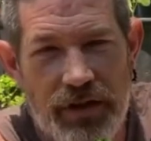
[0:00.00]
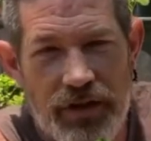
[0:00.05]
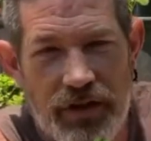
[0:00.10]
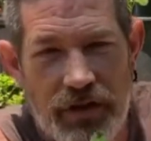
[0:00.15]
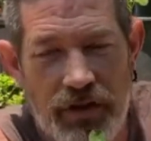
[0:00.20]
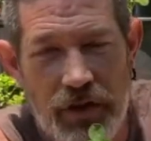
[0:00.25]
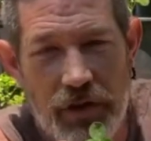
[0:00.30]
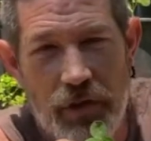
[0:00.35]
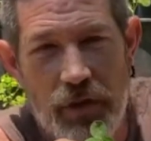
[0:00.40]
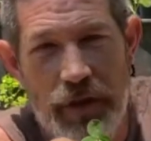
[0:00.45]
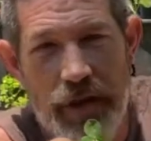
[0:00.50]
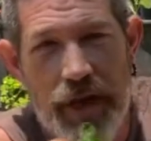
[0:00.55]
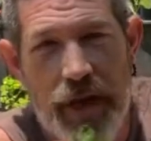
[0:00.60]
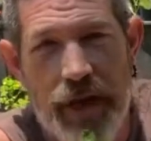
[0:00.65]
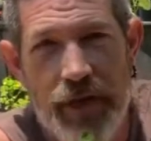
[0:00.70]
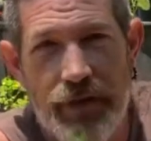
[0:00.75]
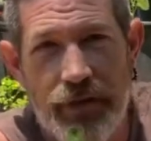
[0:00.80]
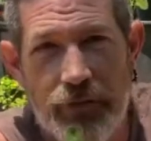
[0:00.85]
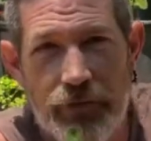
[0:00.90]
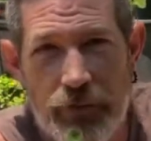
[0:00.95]

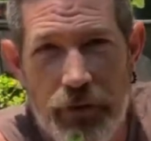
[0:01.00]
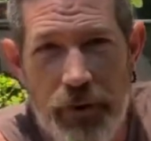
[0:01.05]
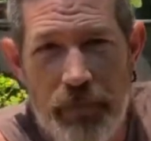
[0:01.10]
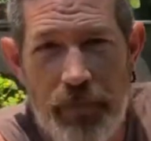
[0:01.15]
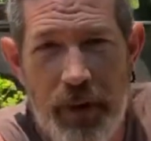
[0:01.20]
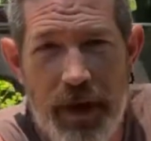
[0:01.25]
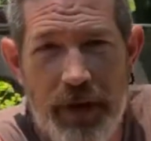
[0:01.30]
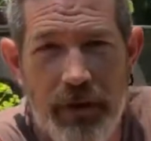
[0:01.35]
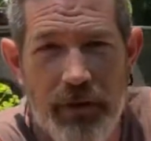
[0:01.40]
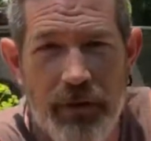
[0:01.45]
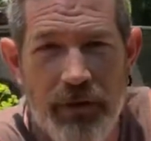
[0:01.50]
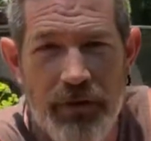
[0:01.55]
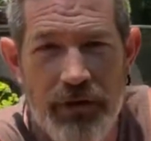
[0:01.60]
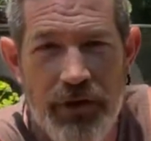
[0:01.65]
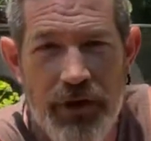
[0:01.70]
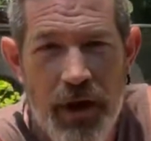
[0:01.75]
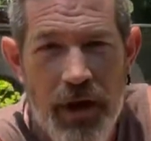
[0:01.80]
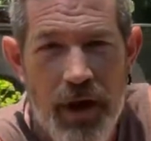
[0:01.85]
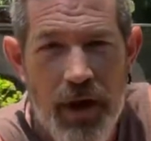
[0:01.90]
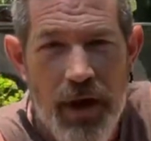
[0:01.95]
again, 3 petals,
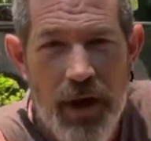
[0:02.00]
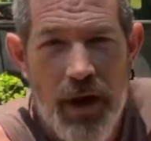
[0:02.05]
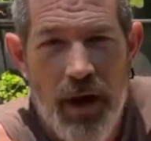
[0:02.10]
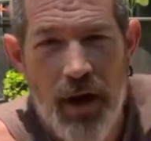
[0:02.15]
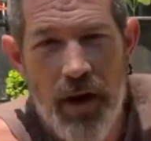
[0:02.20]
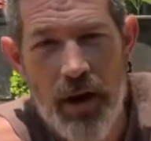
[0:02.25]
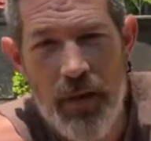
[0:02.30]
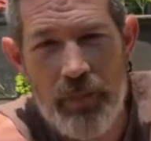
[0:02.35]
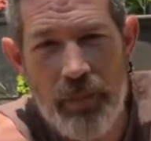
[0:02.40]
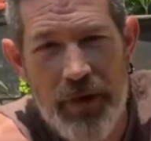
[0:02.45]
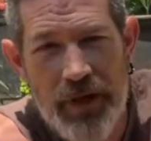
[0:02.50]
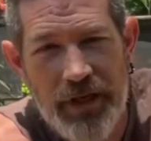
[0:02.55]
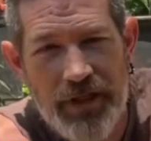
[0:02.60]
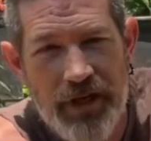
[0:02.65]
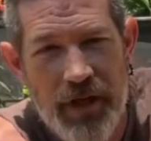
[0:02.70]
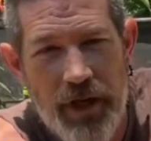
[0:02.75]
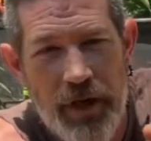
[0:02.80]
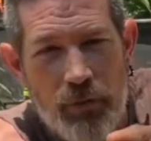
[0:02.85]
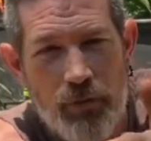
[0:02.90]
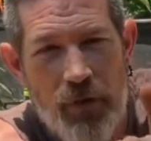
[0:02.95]
but it's
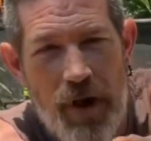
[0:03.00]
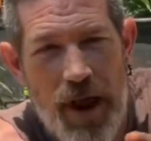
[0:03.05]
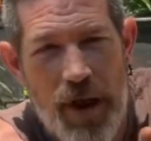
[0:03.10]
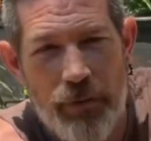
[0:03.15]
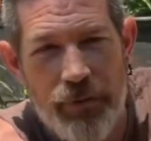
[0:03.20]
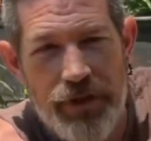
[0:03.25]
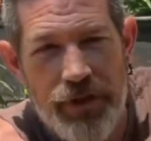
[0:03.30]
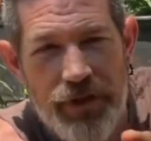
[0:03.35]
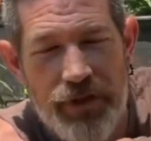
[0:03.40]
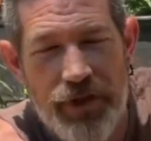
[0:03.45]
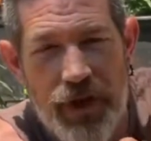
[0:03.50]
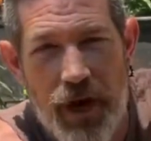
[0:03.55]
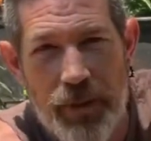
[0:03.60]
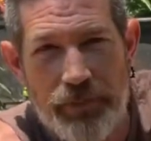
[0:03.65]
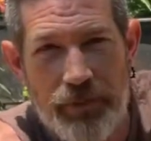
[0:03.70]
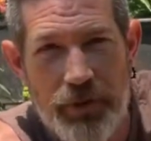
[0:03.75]
got a rounded top